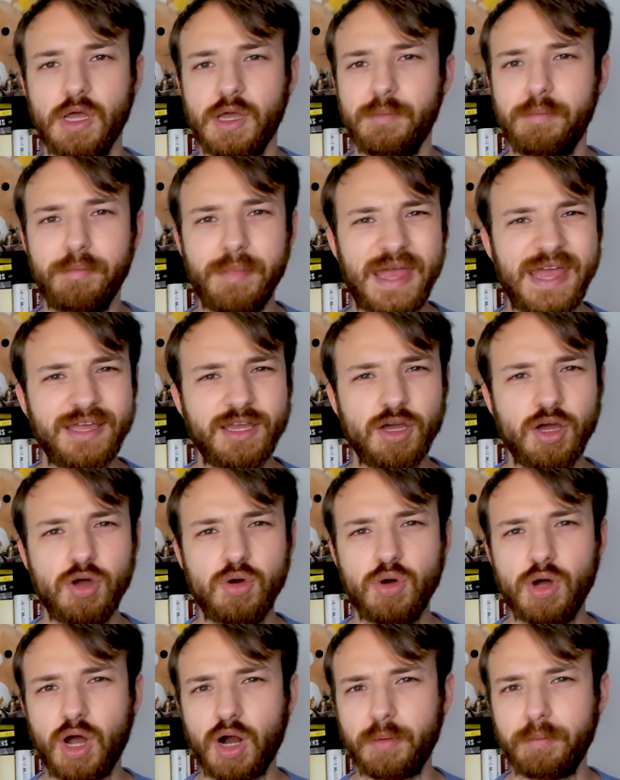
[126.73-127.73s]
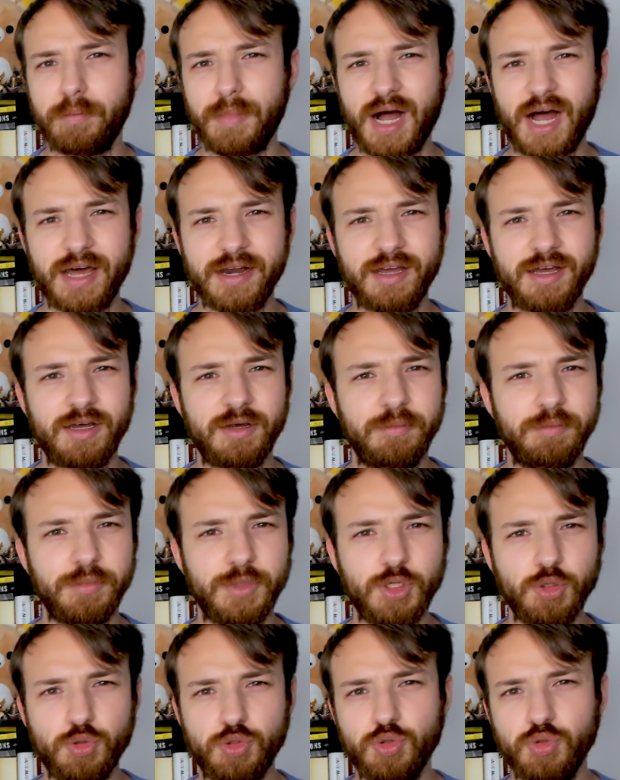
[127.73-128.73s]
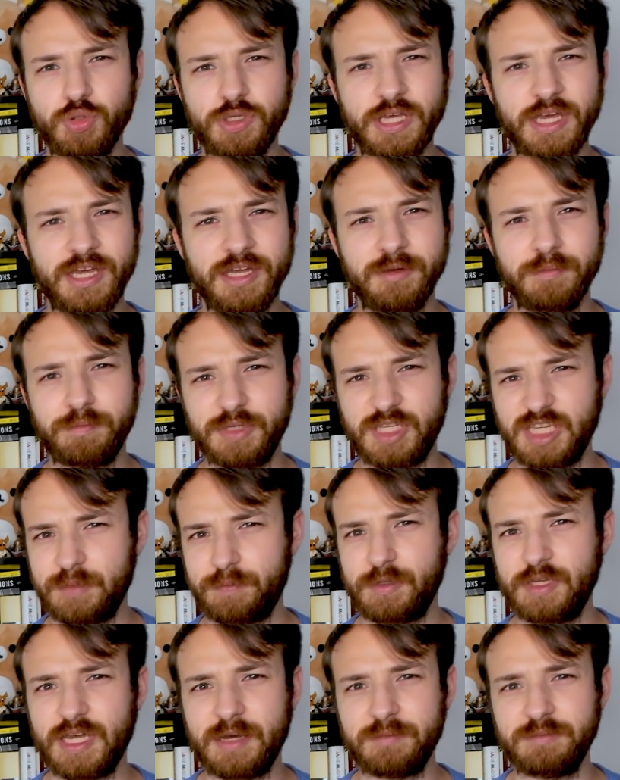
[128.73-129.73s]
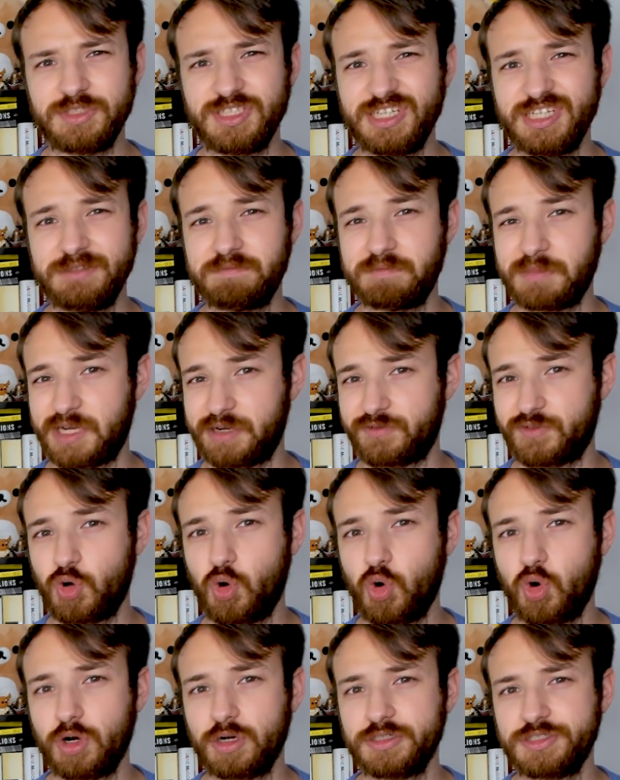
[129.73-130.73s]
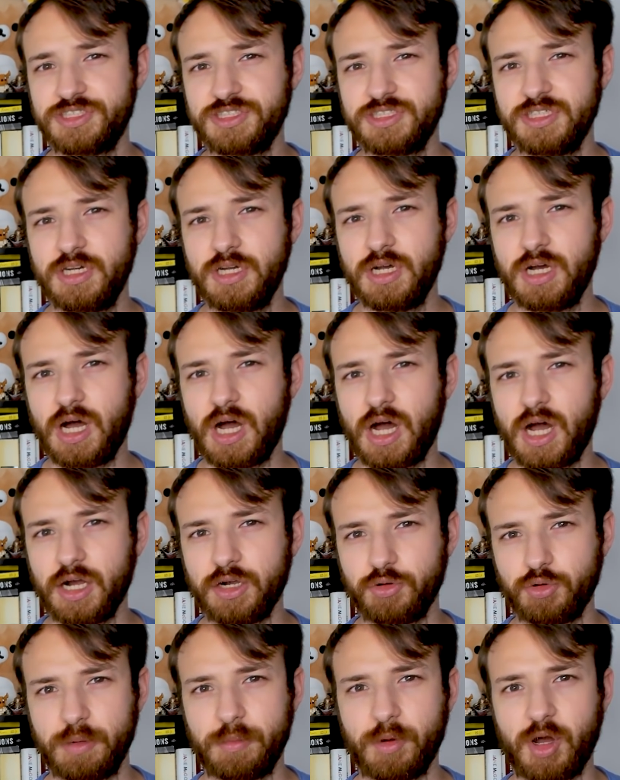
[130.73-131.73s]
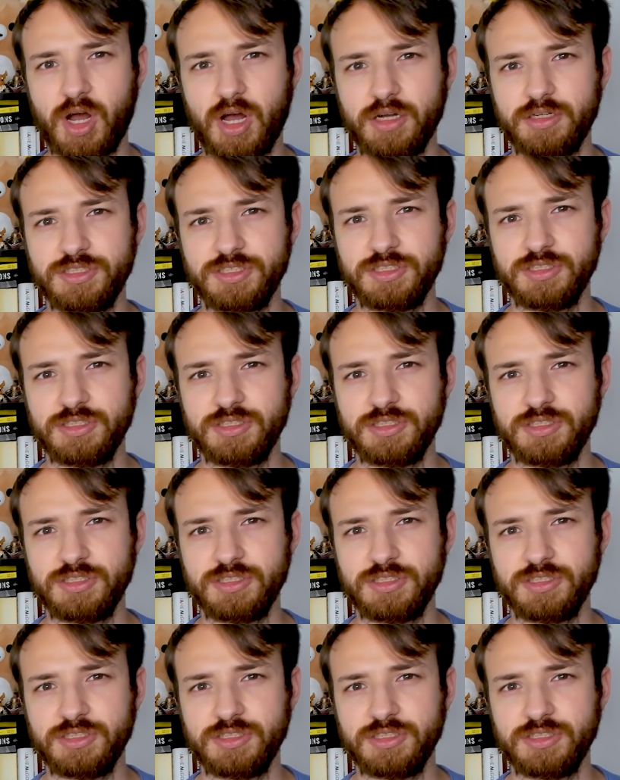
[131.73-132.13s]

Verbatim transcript: Mango, Armada, Mew two King, P P M D, and of course, Hungrybox.